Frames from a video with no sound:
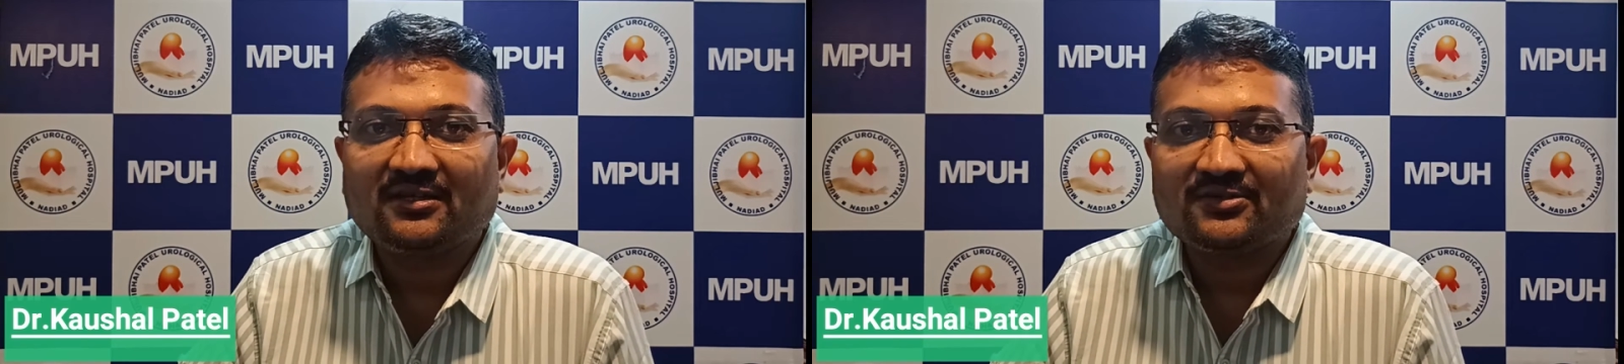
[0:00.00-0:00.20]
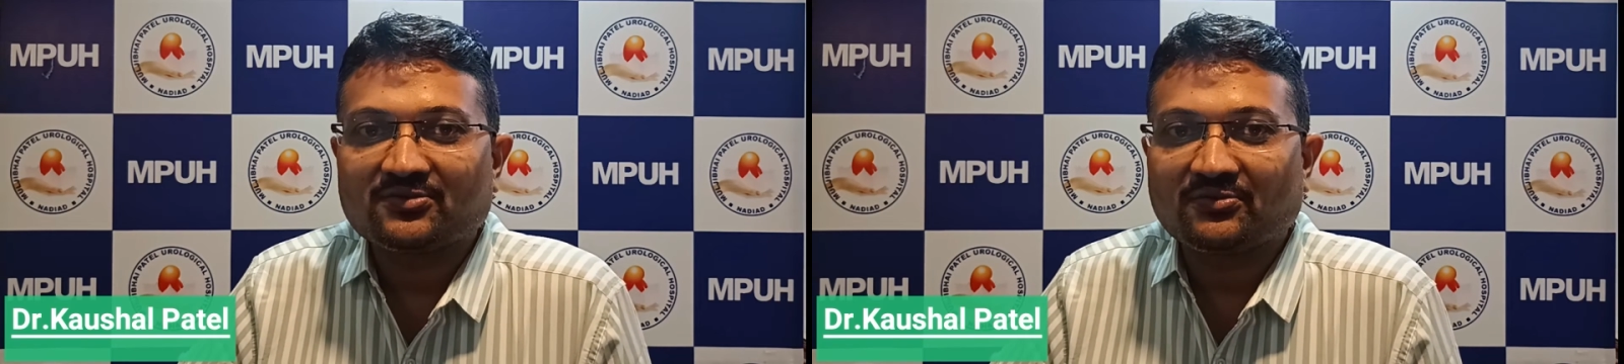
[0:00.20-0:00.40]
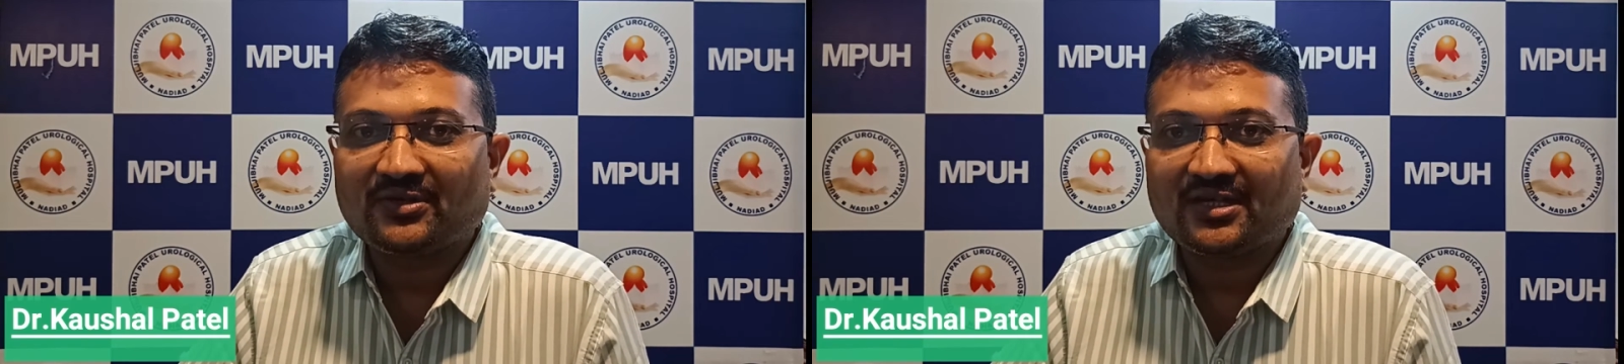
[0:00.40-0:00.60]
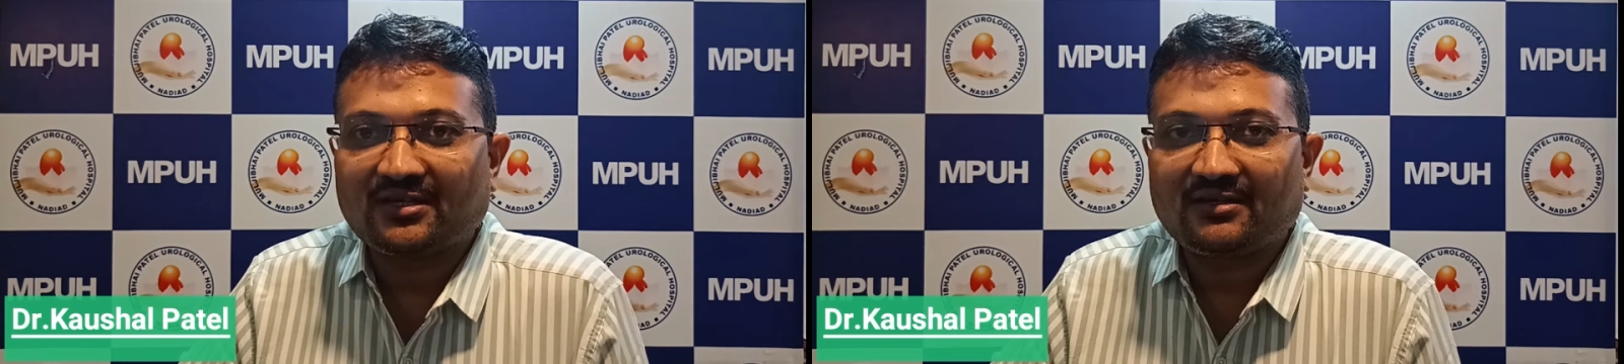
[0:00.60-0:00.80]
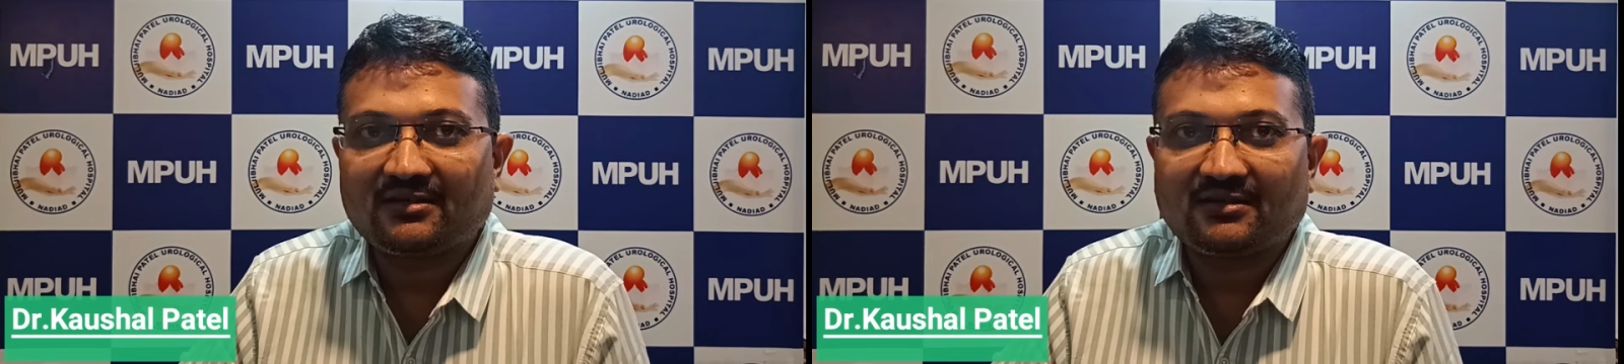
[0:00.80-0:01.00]
So we
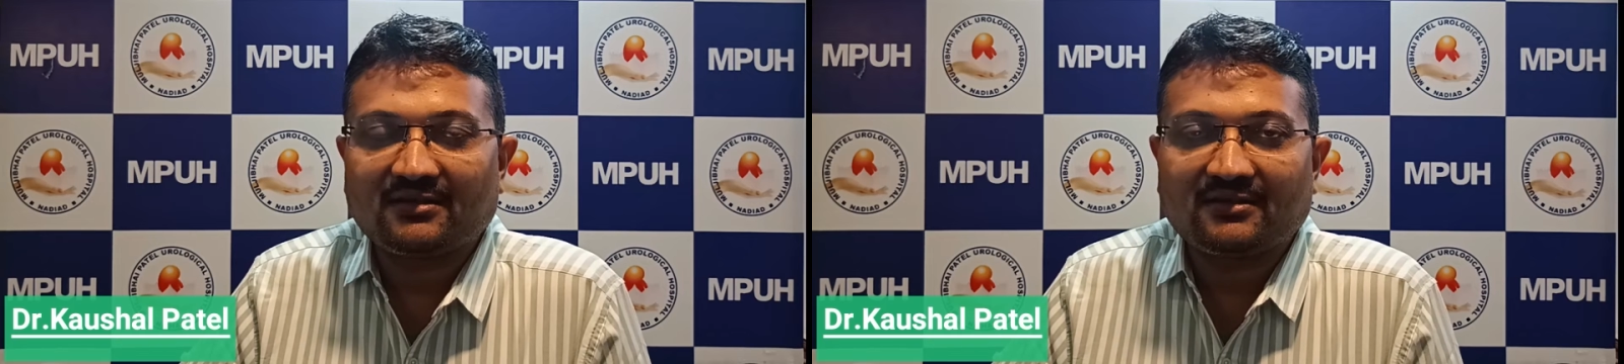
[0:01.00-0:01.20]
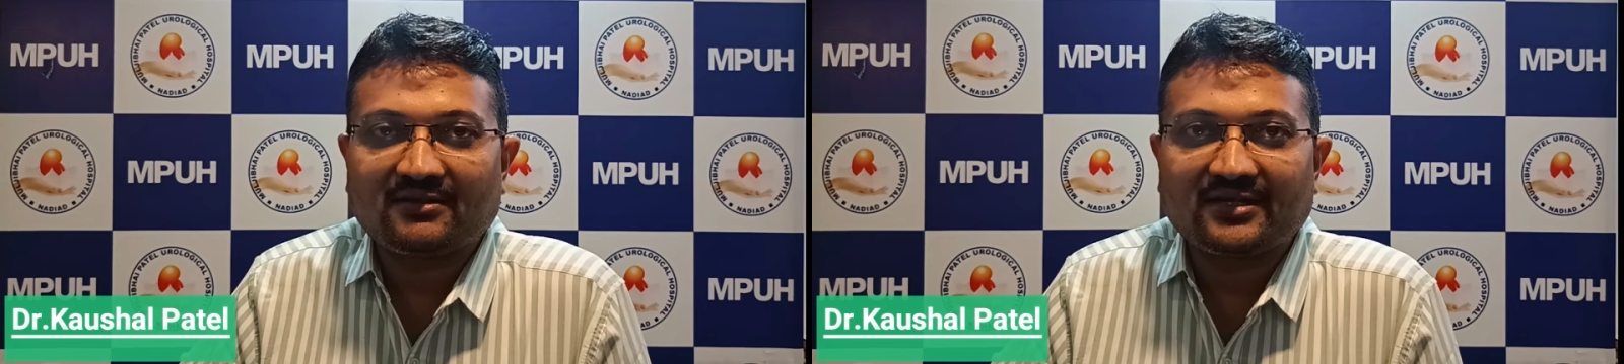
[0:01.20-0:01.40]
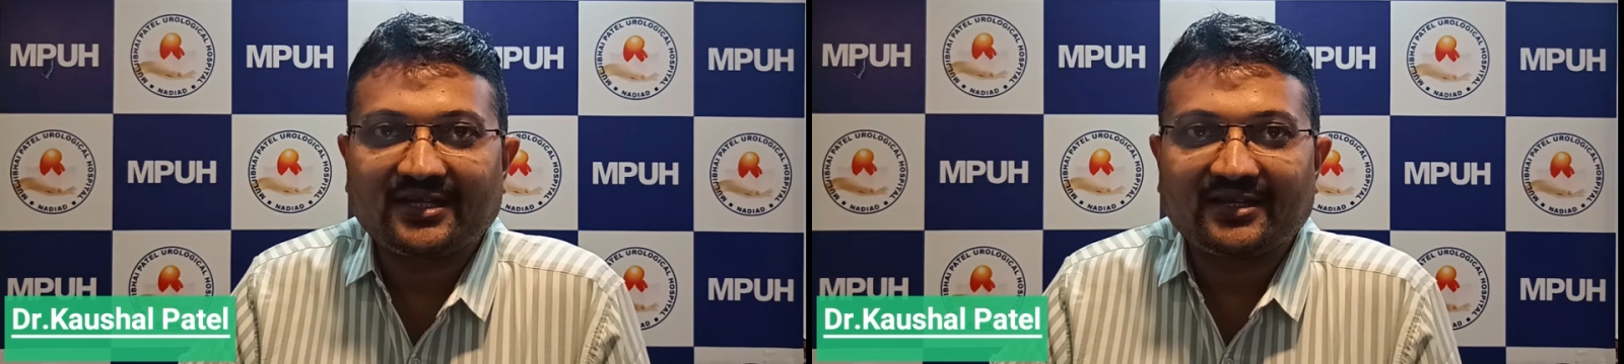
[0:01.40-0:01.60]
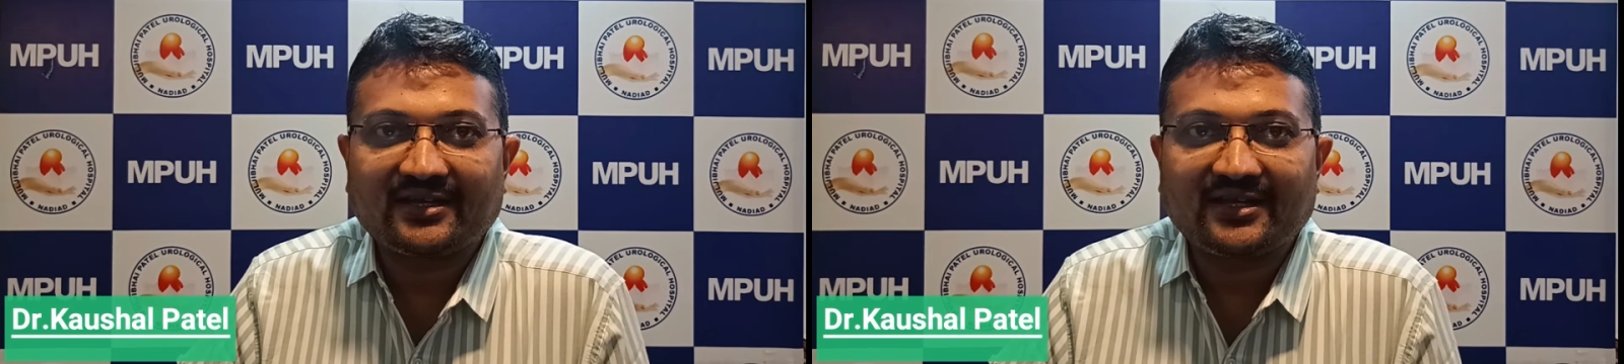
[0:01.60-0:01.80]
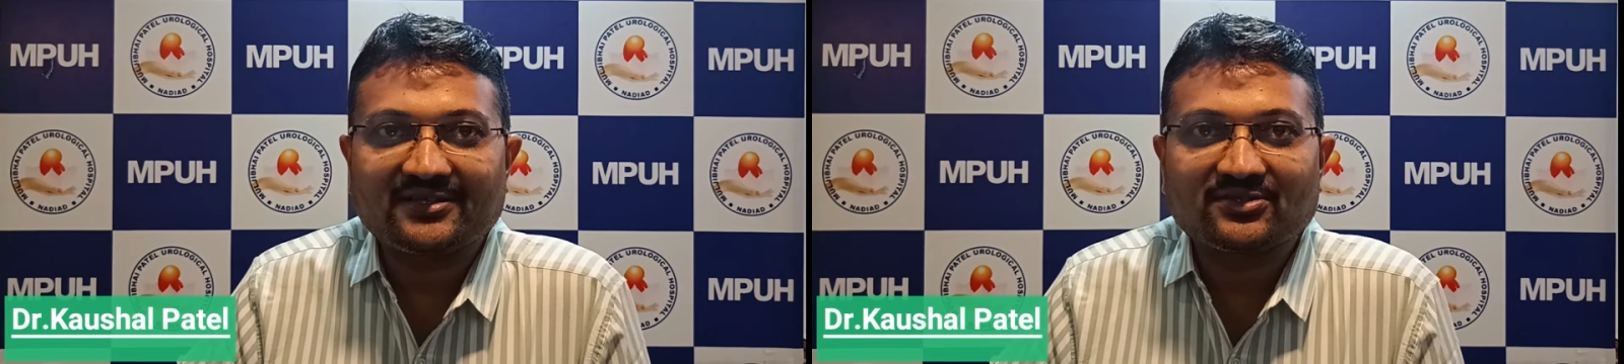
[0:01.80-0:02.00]
had
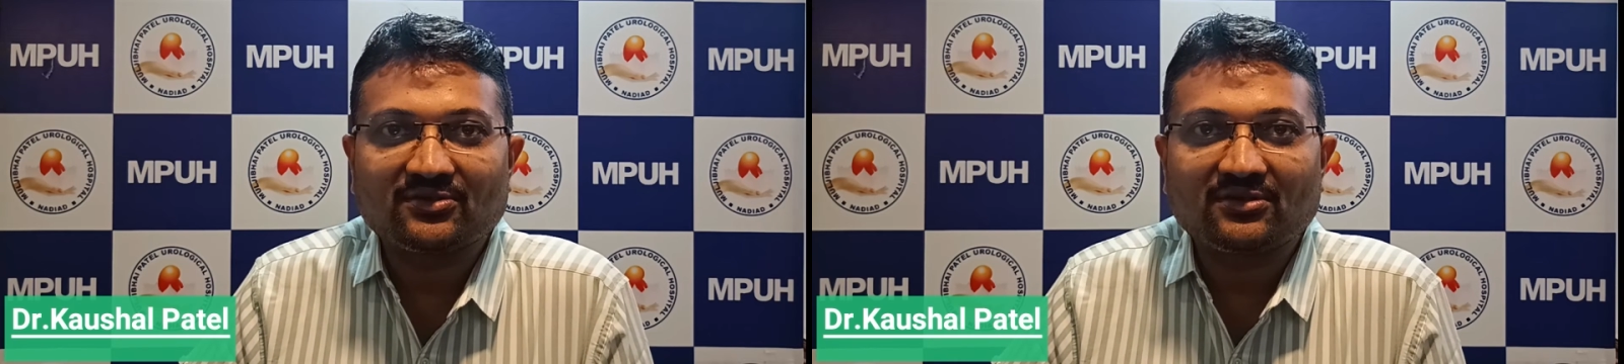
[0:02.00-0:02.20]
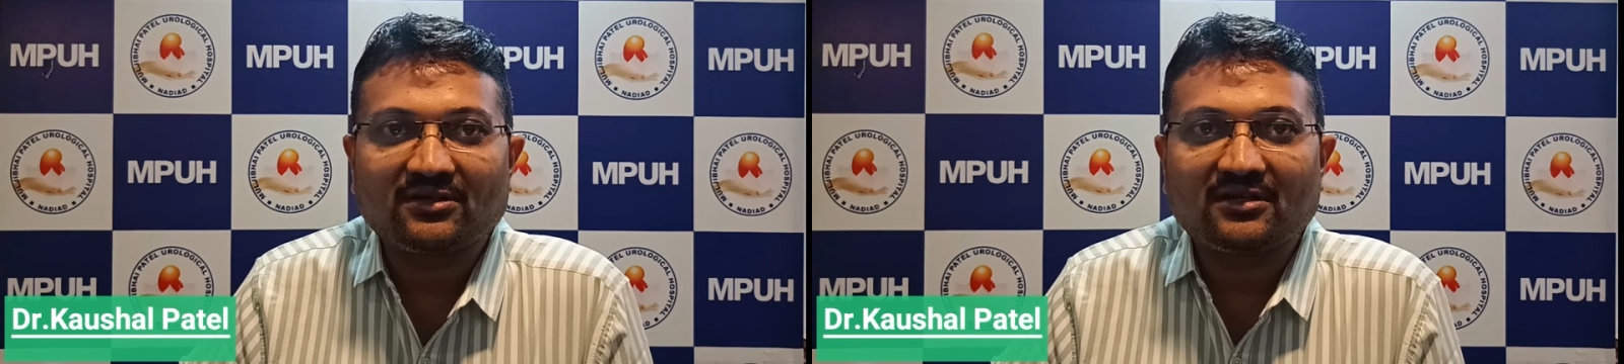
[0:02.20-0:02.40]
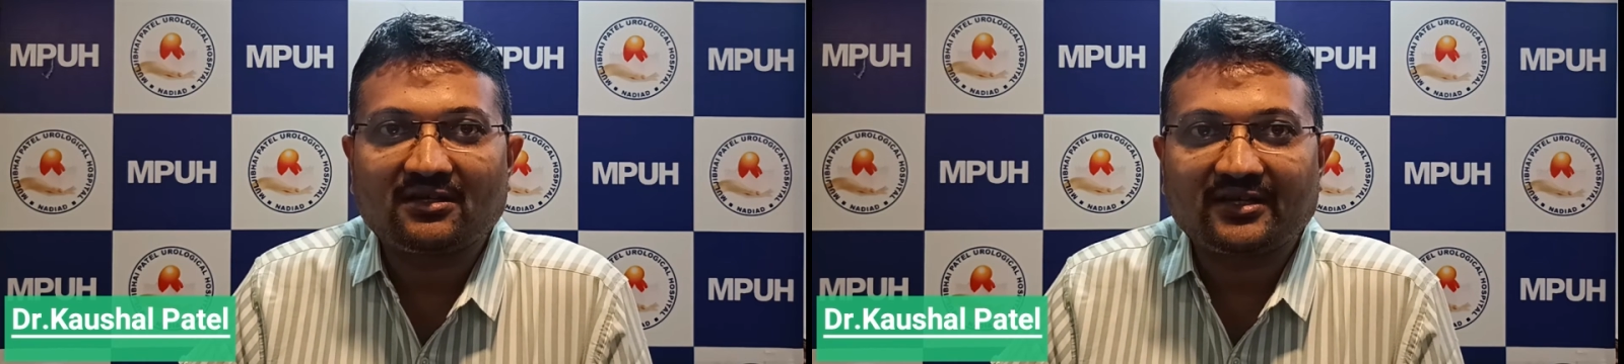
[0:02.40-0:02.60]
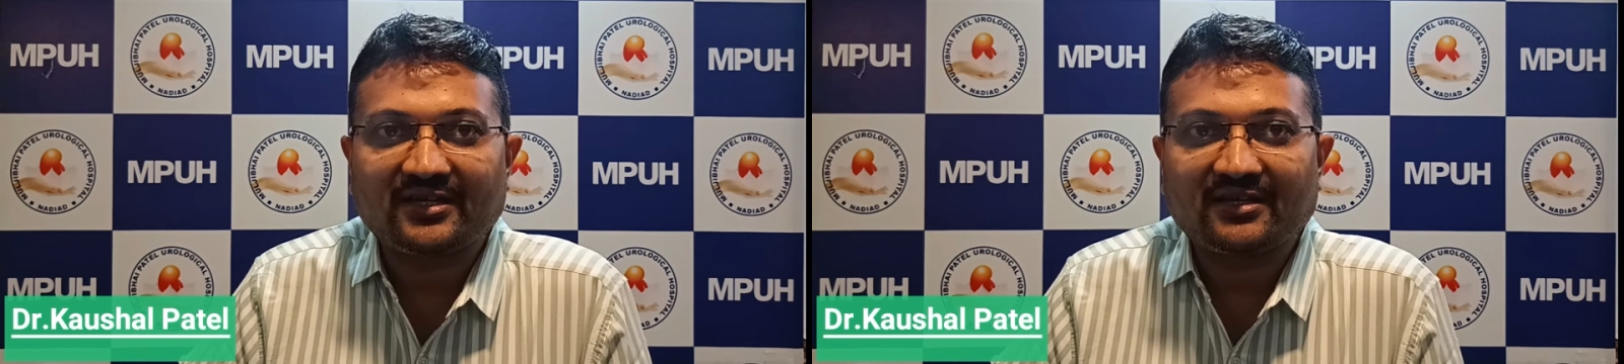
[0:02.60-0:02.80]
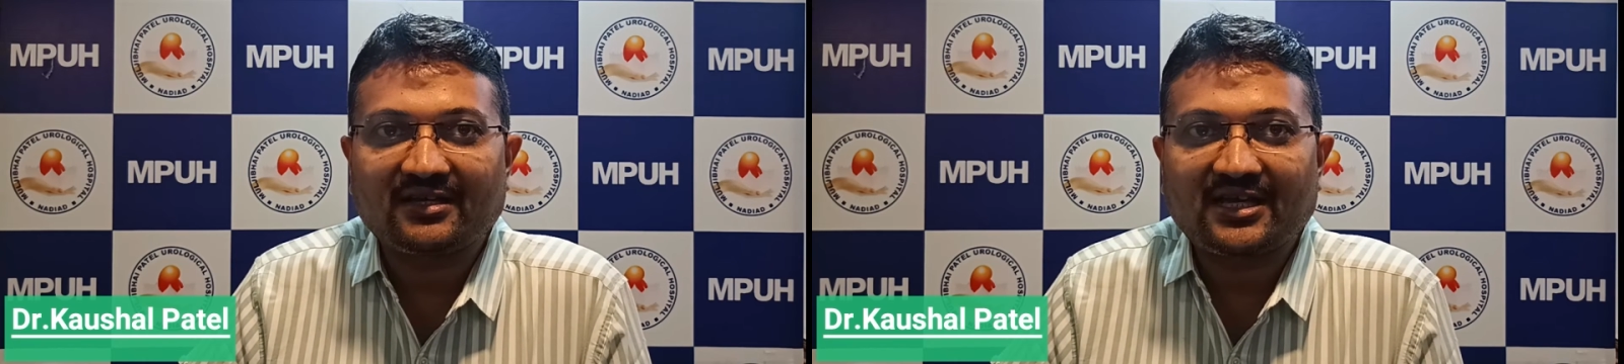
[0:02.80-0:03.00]
direct